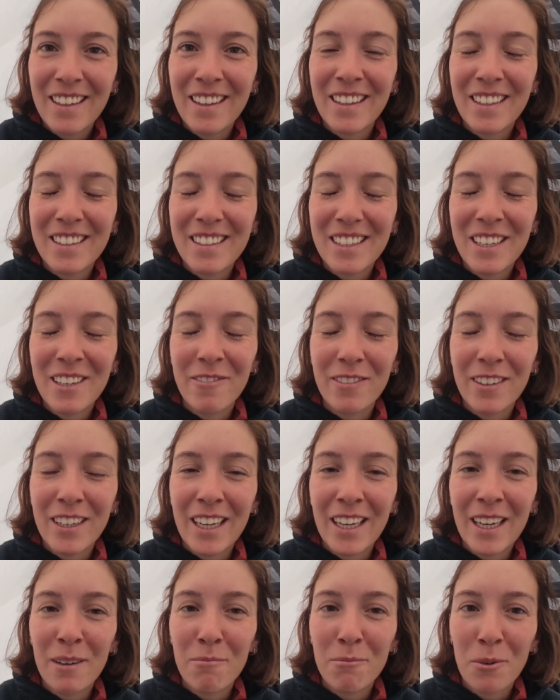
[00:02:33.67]
this
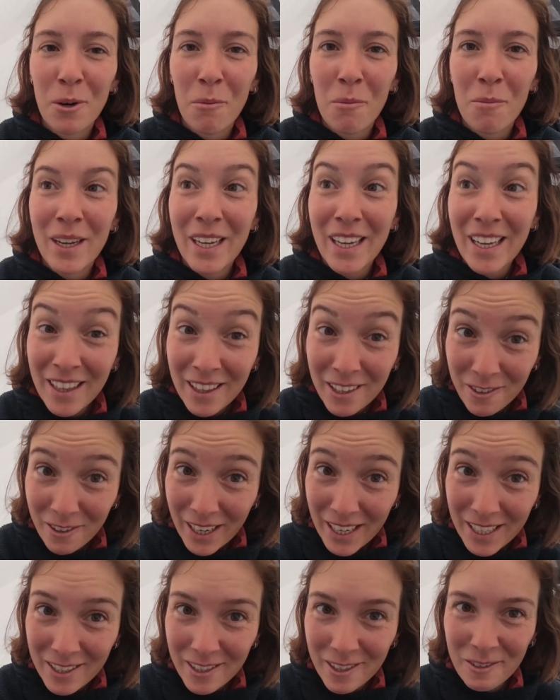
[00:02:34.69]
evening, probably in the
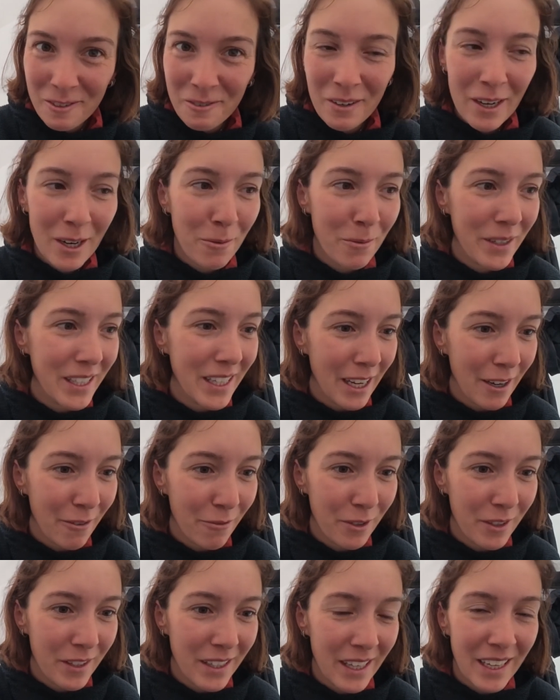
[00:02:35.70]
rain too, with
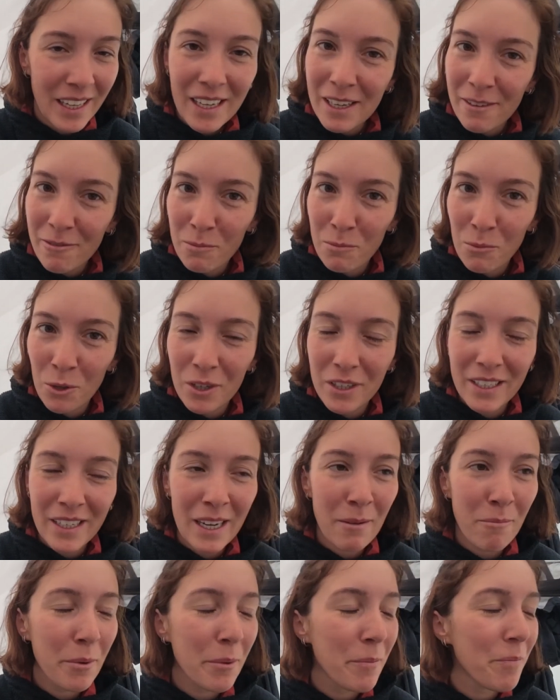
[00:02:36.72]
everything even more
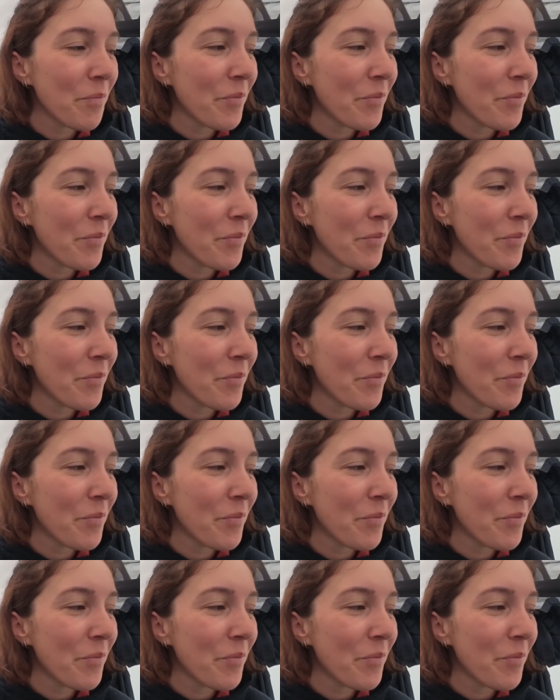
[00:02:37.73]
damp.